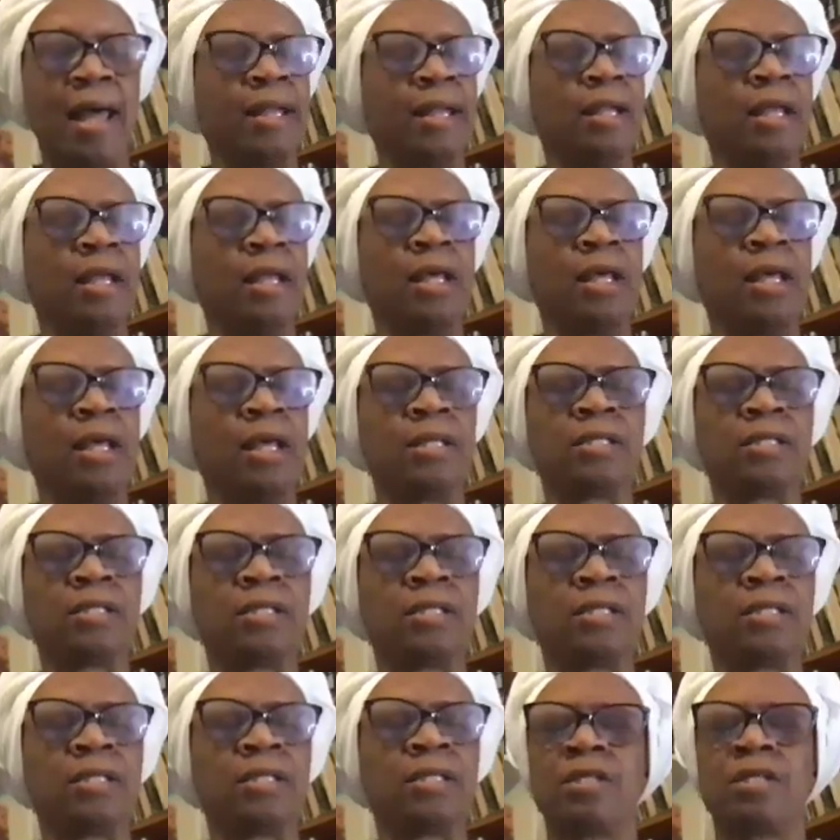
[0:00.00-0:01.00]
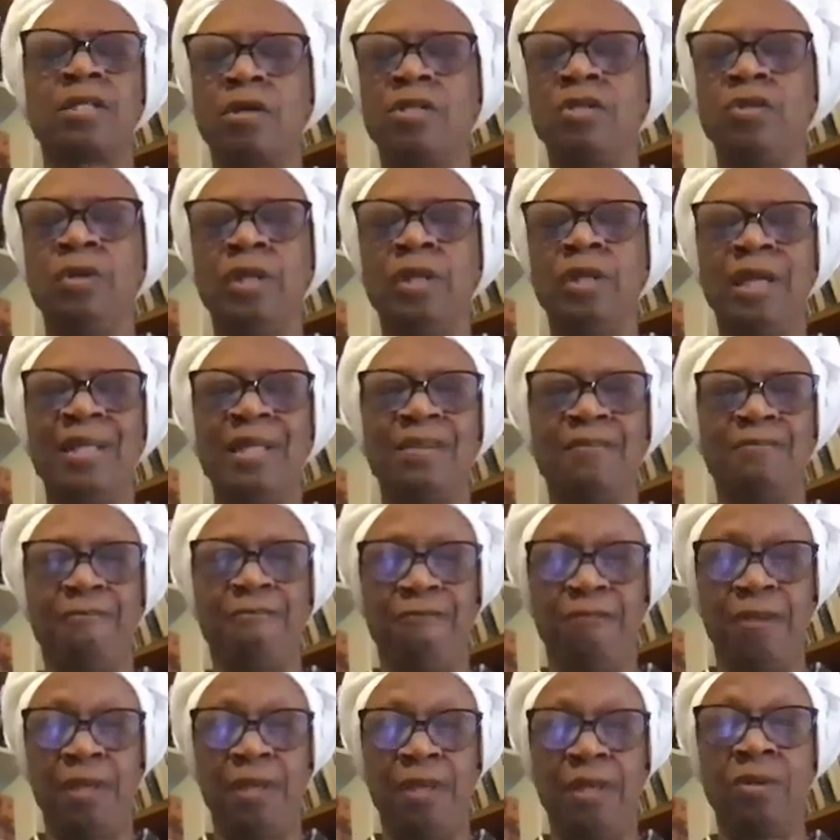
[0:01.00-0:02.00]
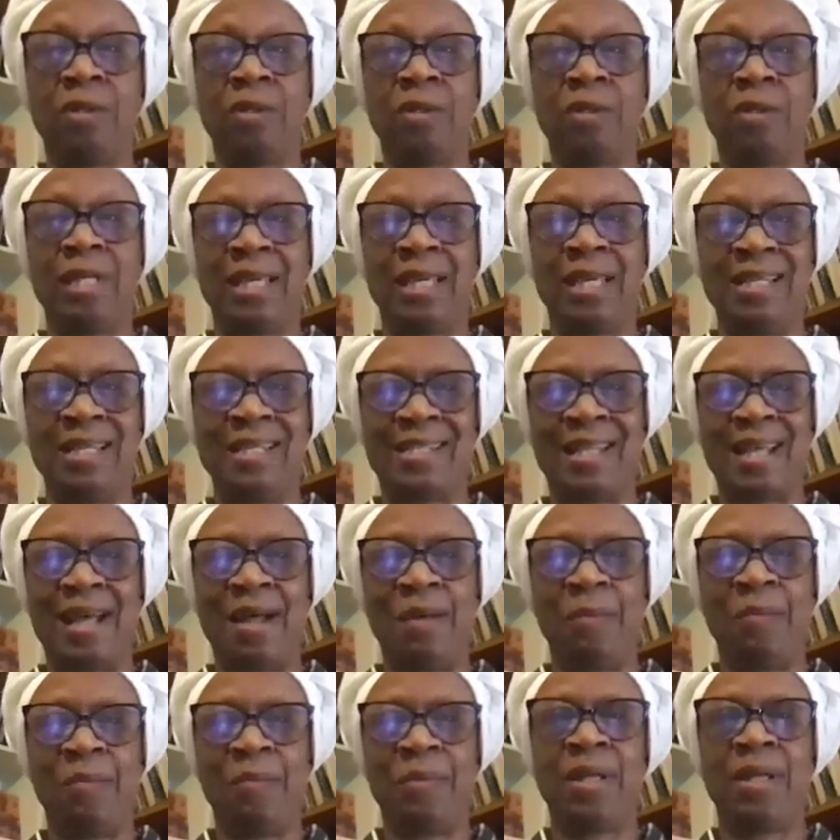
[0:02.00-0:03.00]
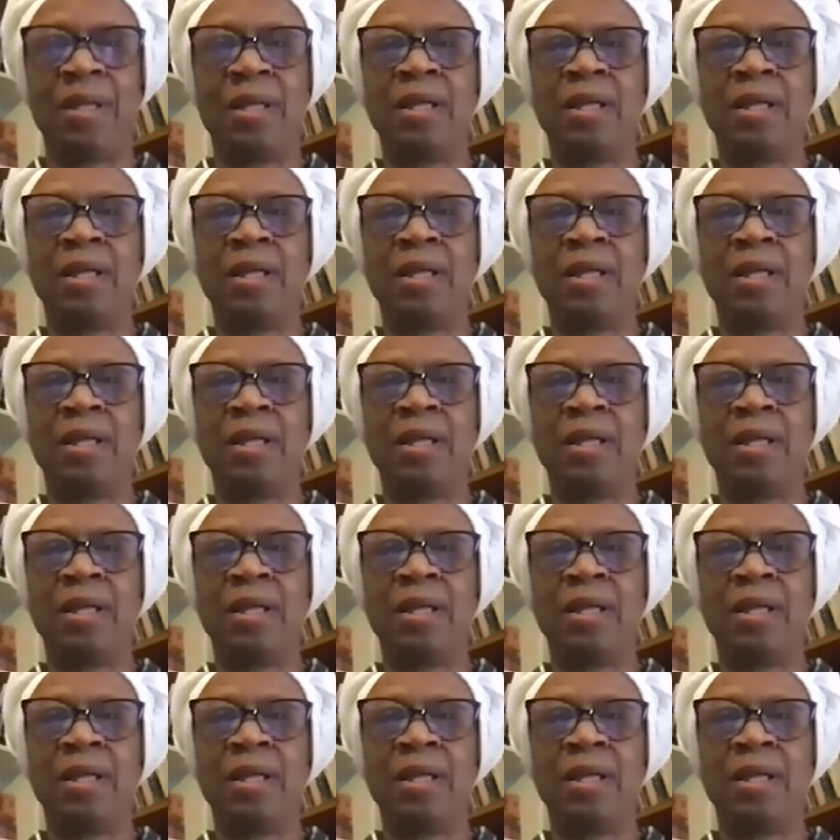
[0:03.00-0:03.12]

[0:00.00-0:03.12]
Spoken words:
And take as long as you need to feel each step,